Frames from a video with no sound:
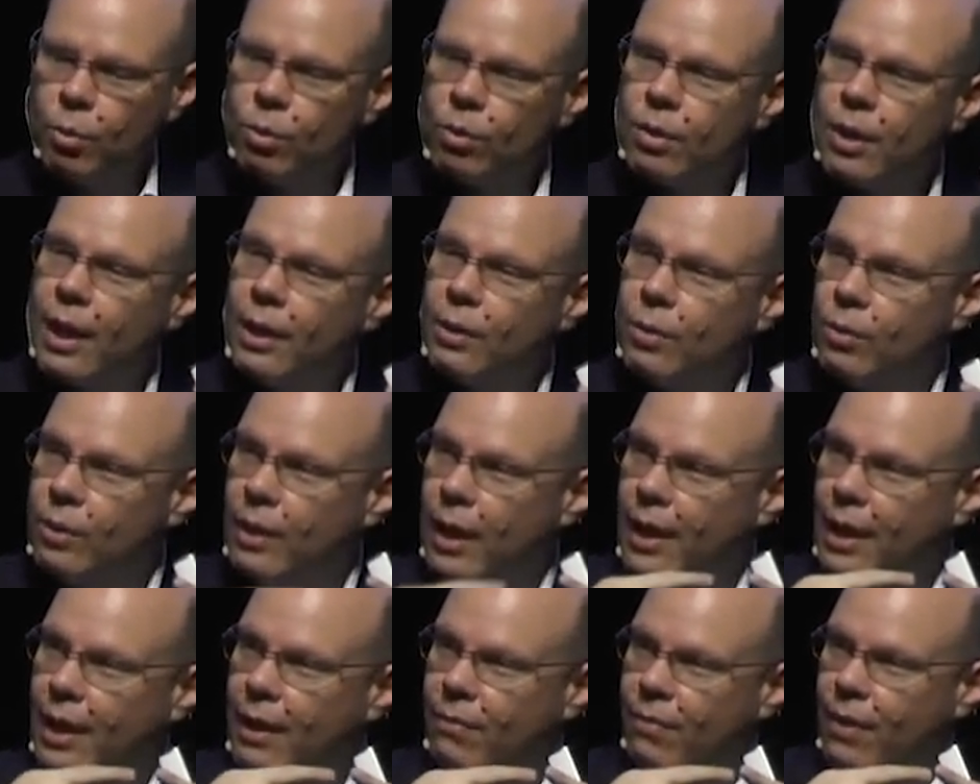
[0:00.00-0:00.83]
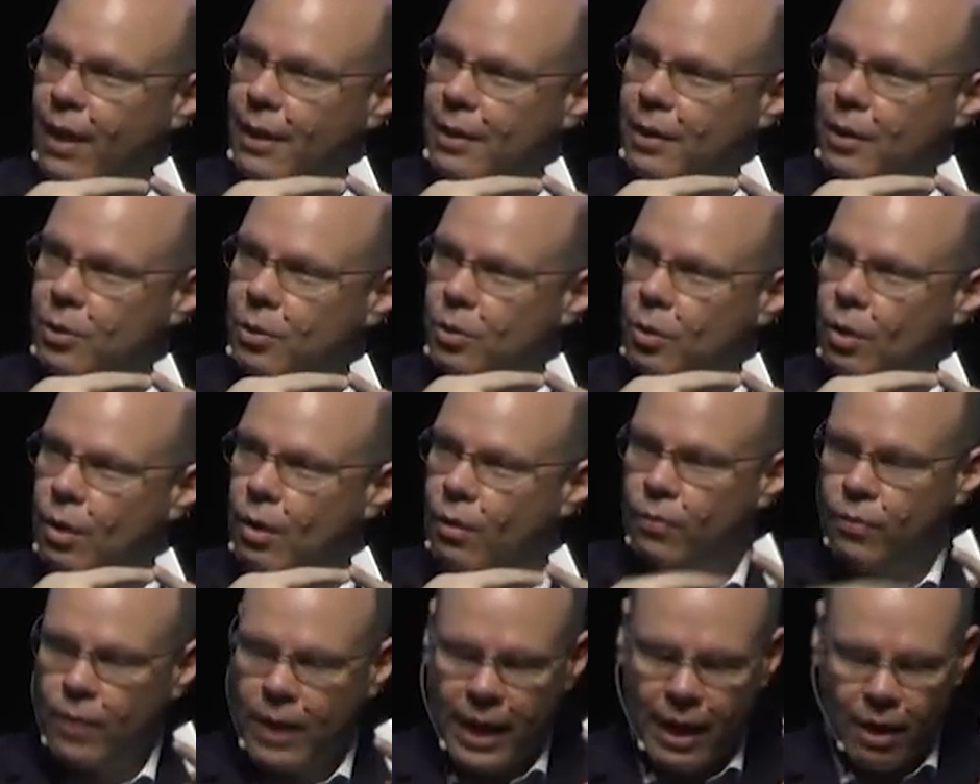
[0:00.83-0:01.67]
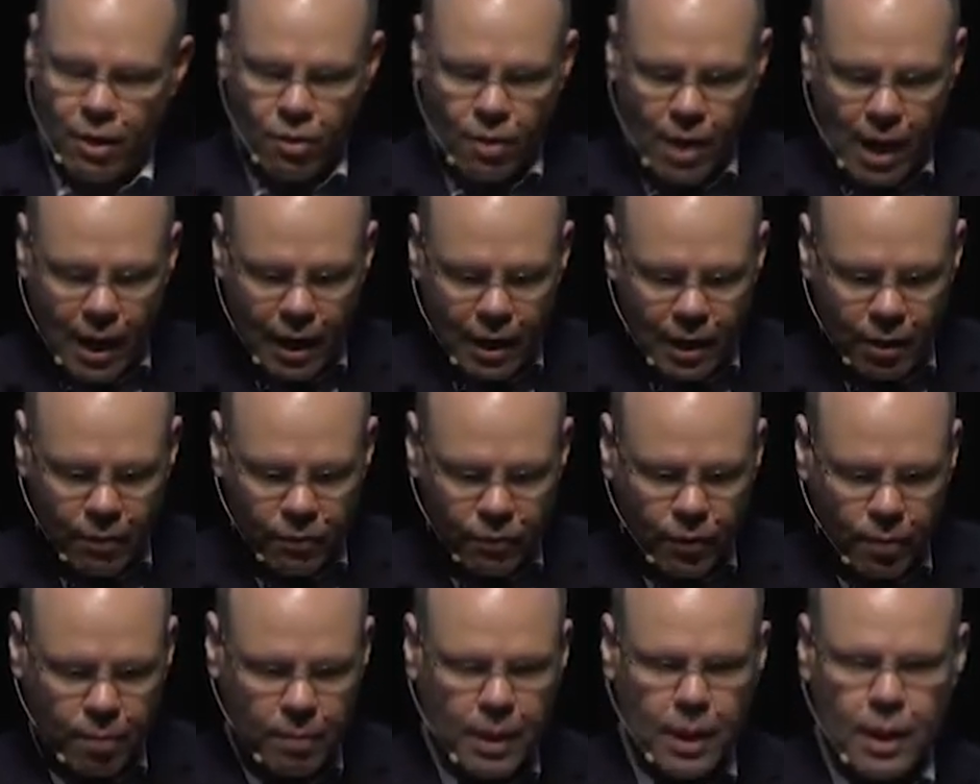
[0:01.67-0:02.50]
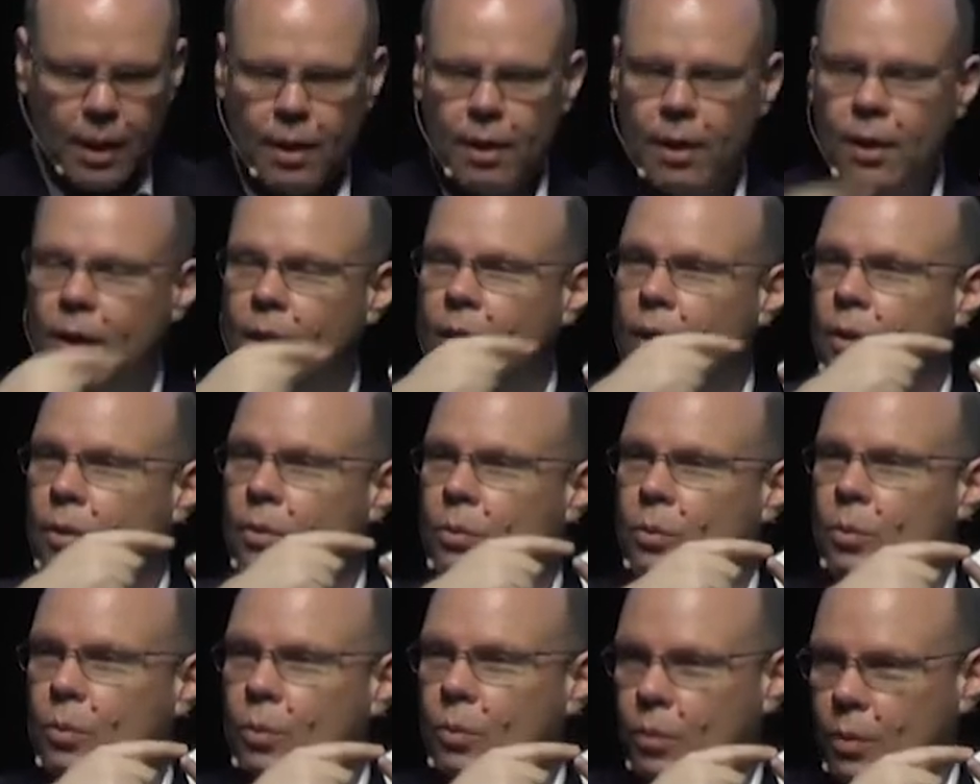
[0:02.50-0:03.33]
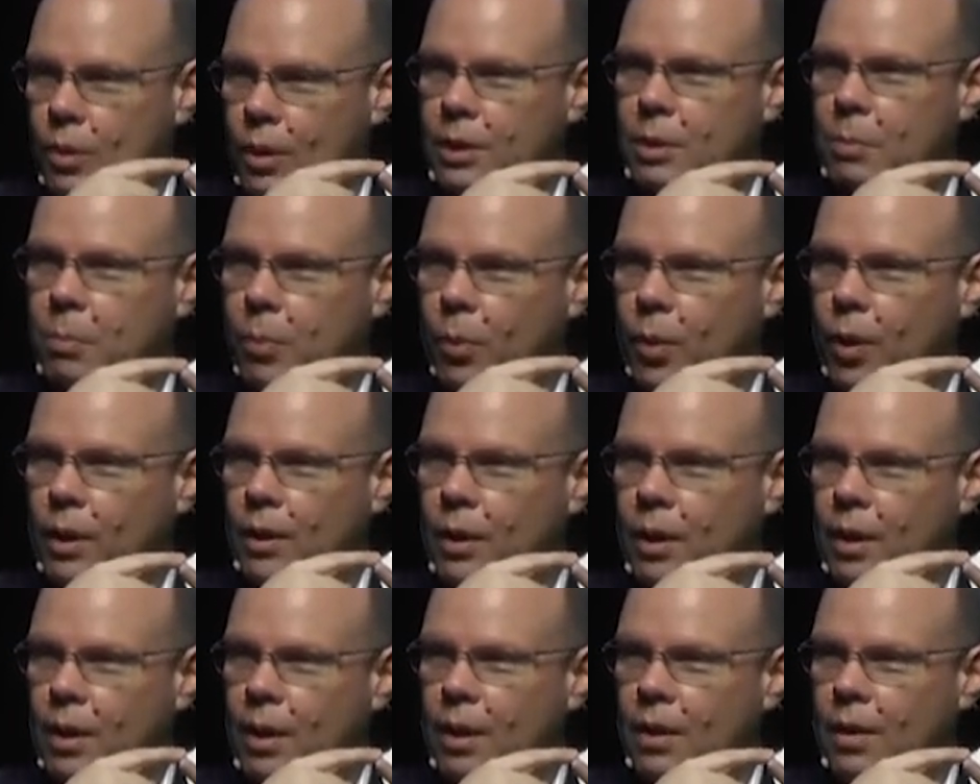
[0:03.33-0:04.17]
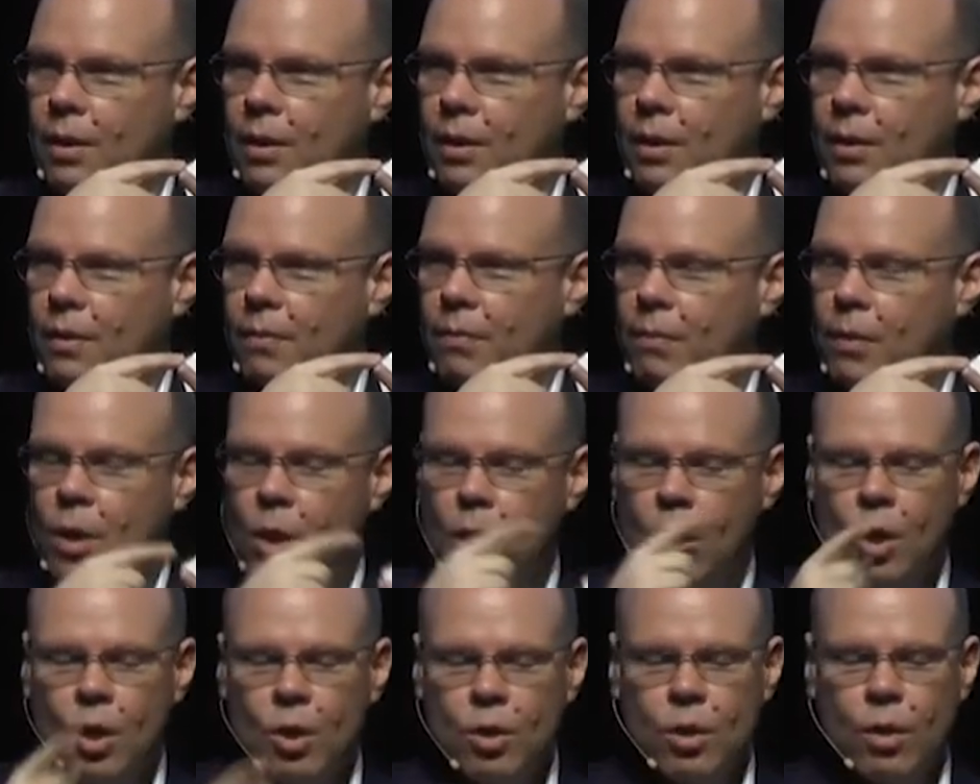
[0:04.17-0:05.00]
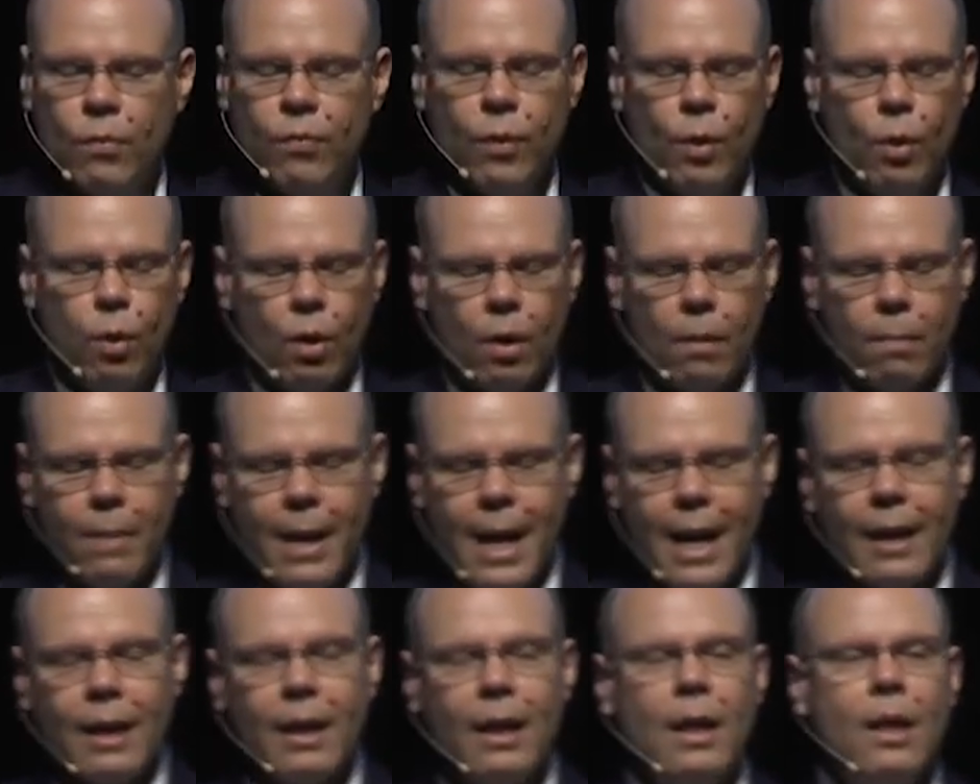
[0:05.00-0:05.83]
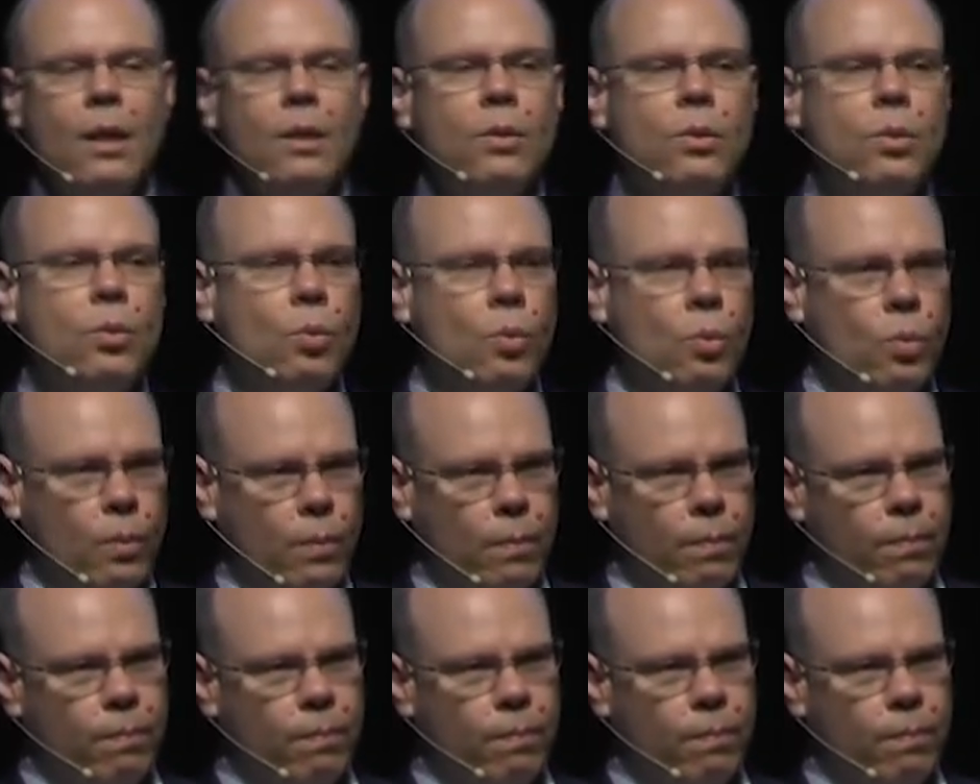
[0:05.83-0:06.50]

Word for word: try to take advantage of a rally from here to this point here. So if you look back into